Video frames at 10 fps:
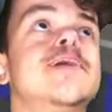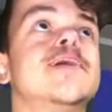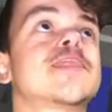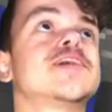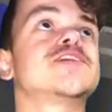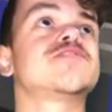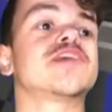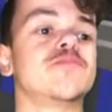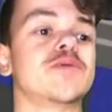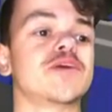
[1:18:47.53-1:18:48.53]
Thank you to
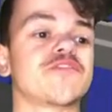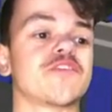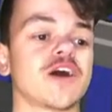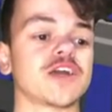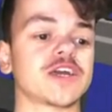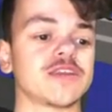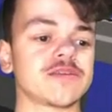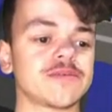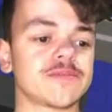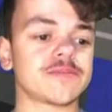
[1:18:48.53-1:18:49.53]
everybody for liking.
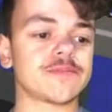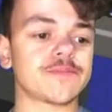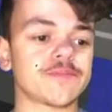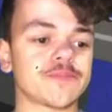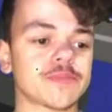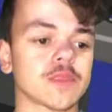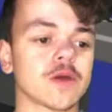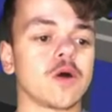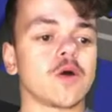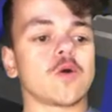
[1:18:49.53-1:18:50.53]

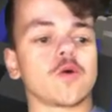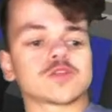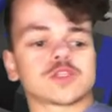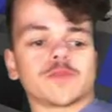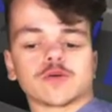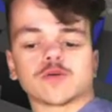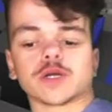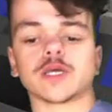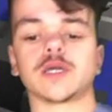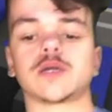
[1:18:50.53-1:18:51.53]
Awesome, I'll
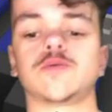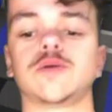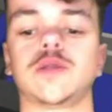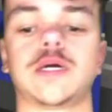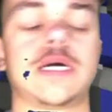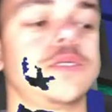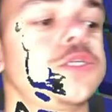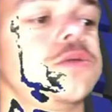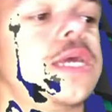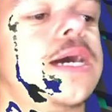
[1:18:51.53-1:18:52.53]
quickly go and add
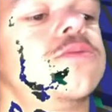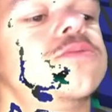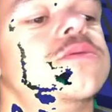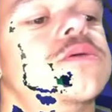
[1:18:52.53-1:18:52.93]
you now.